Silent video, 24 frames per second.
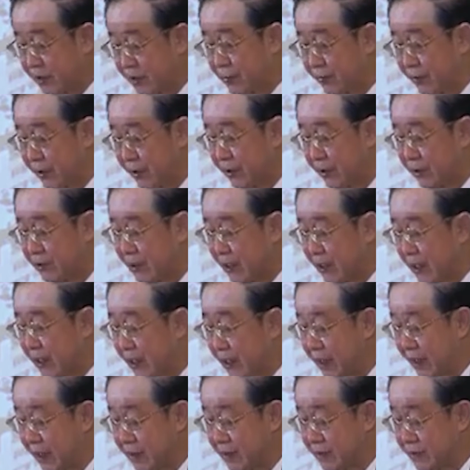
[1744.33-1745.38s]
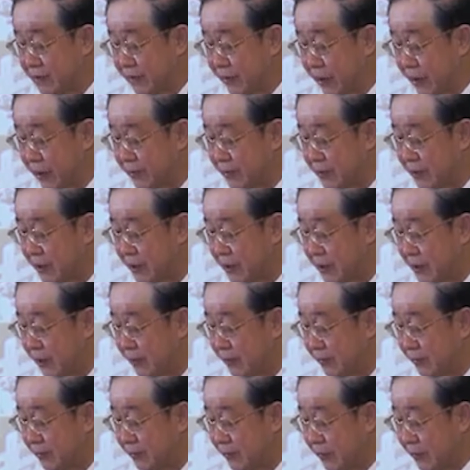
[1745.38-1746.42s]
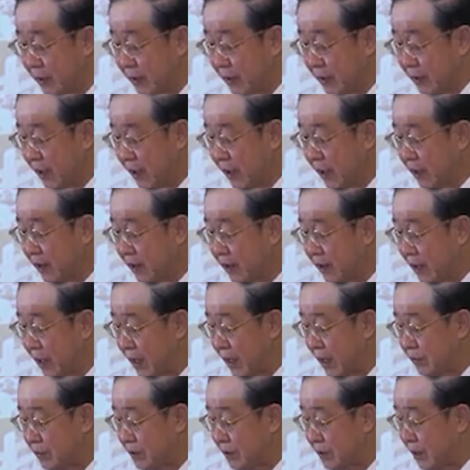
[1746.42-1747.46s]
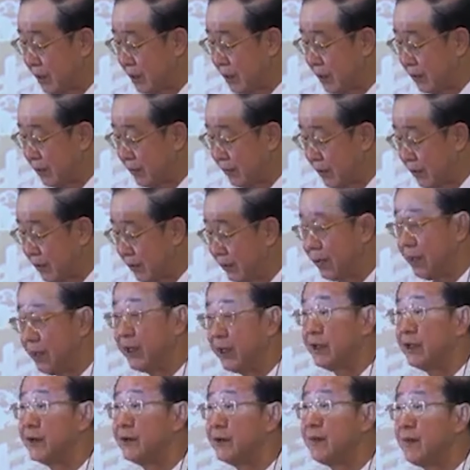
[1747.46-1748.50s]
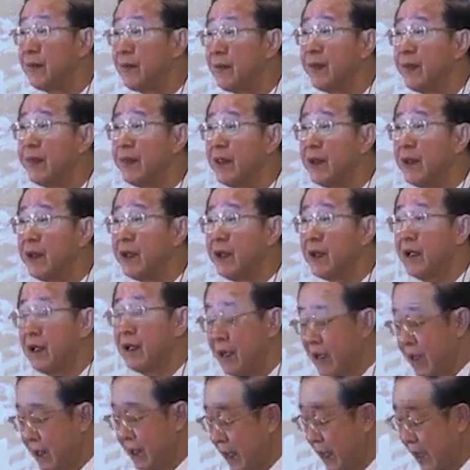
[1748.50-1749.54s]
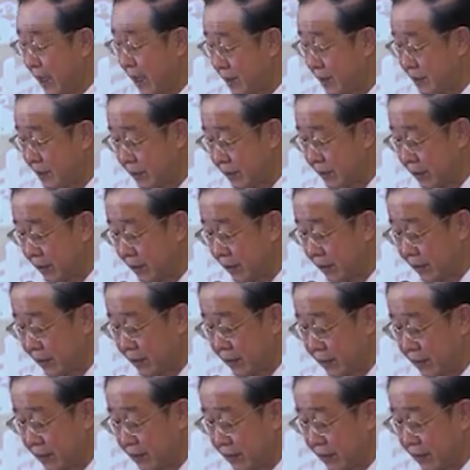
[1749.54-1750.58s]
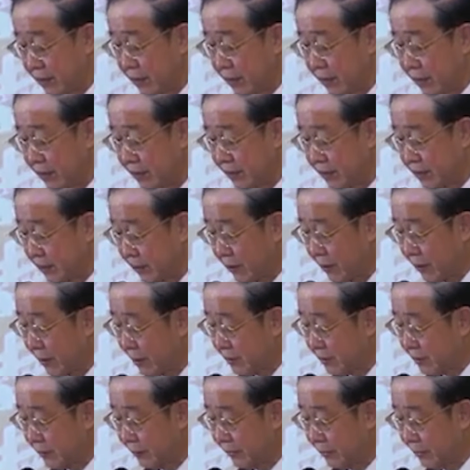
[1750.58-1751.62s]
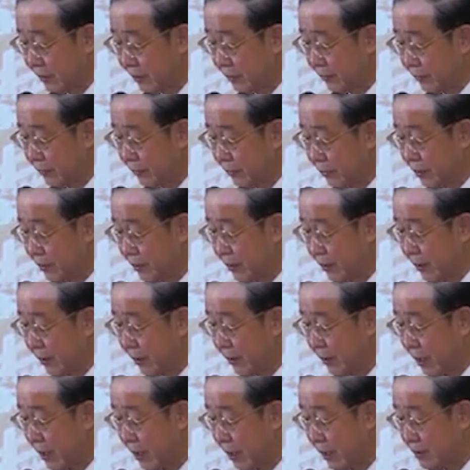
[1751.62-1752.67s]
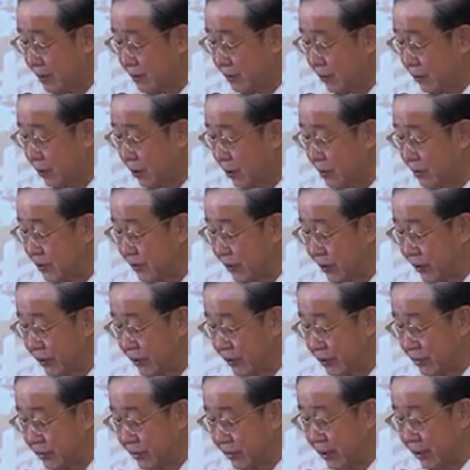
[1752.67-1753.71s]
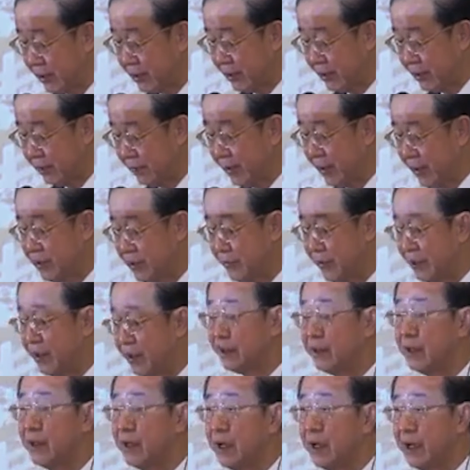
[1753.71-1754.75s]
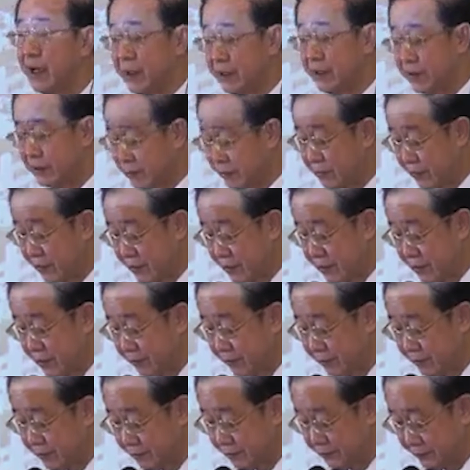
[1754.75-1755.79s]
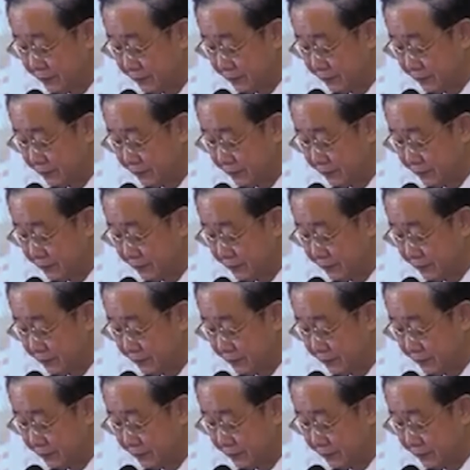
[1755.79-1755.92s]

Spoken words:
between Thailand's rail system and the Laos-China railway. Additionally, this connectivity would enhance cross-border trade, investment, and tourism.